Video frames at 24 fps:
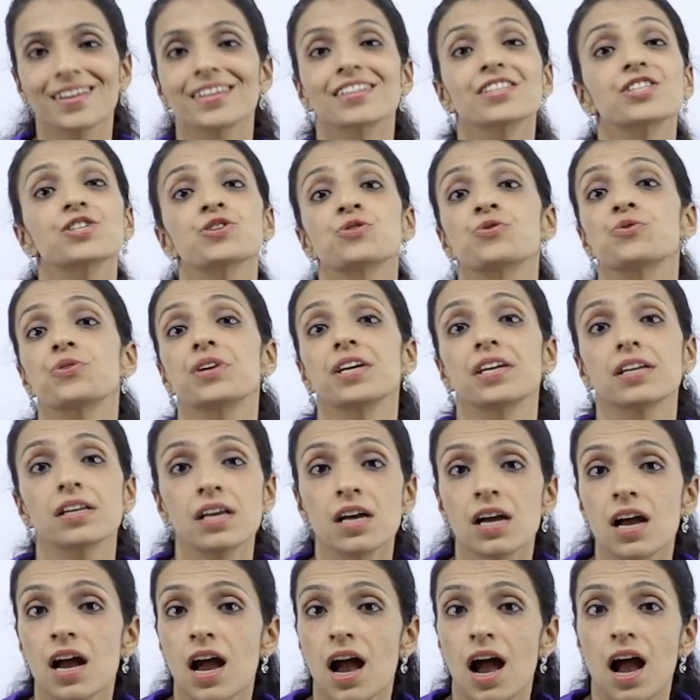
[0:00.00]
It's real
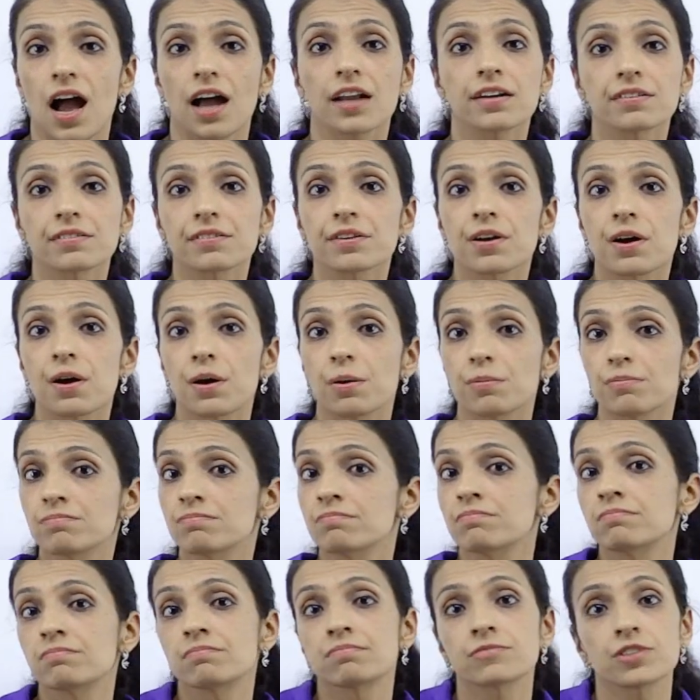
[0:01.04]
and
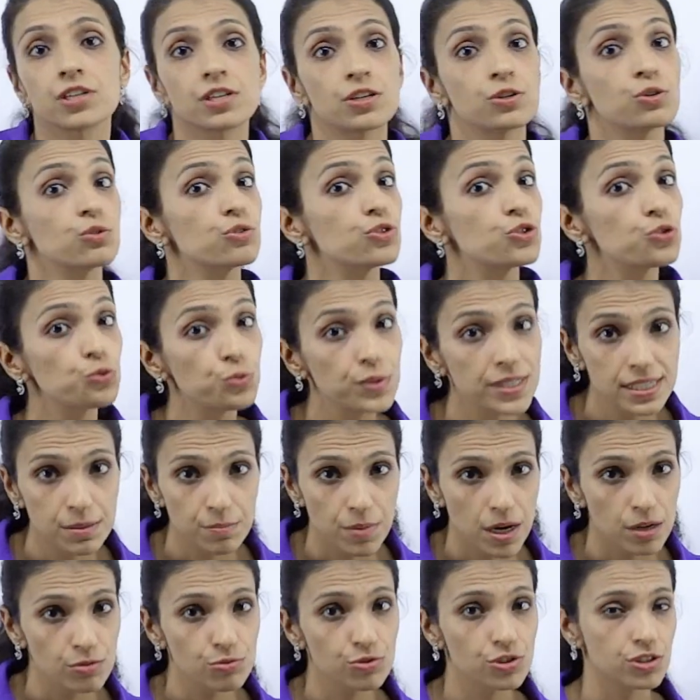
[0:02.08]
there are no two ways
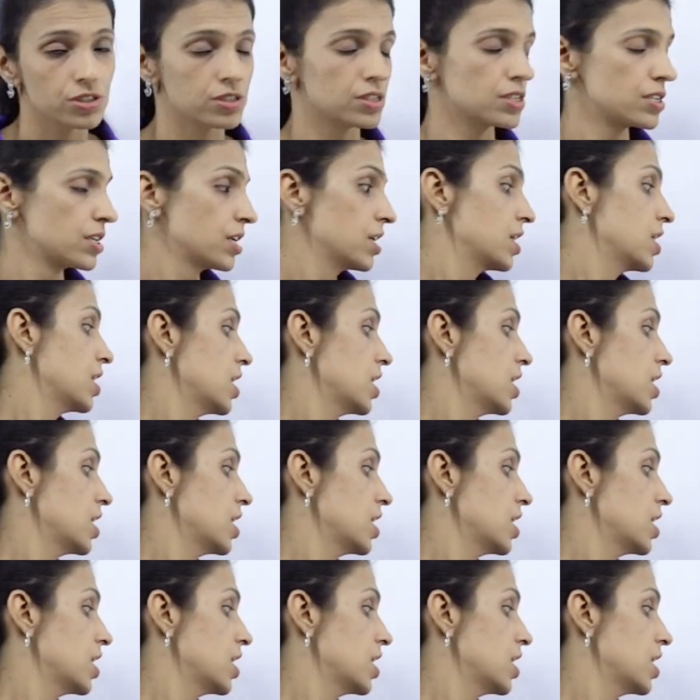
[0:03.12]
about it.